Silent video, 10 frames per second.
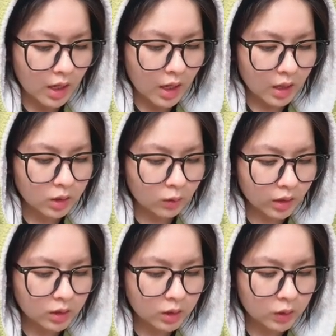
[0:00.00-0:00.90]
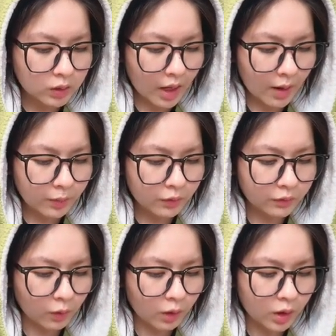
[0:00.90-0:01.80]
And you want to do that
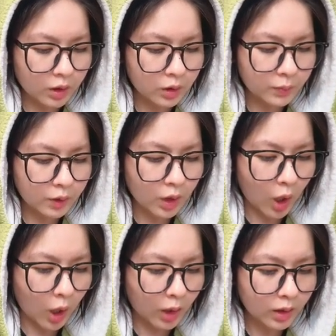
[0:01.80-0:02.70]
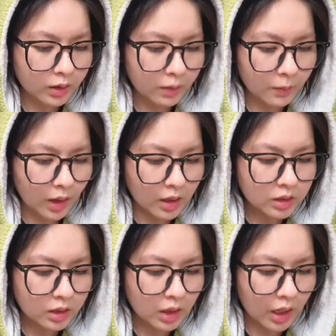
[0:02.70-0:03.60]
before you put on the
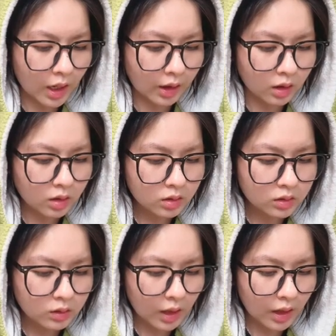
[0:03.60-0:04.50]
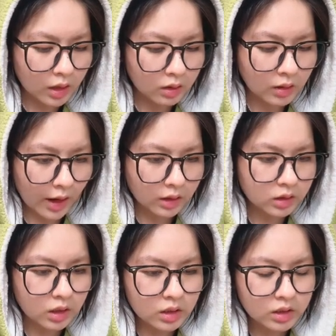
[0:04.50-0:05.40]
base layer so that it
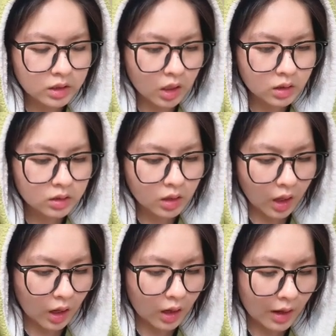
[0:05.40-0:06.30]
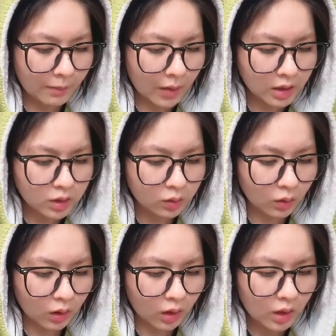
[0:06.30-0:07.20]
actually sticks and makes
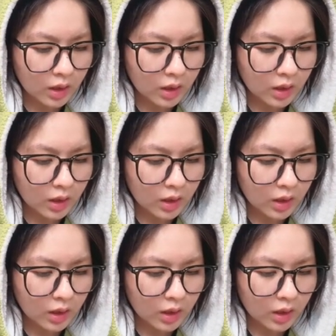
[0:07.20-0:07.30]
your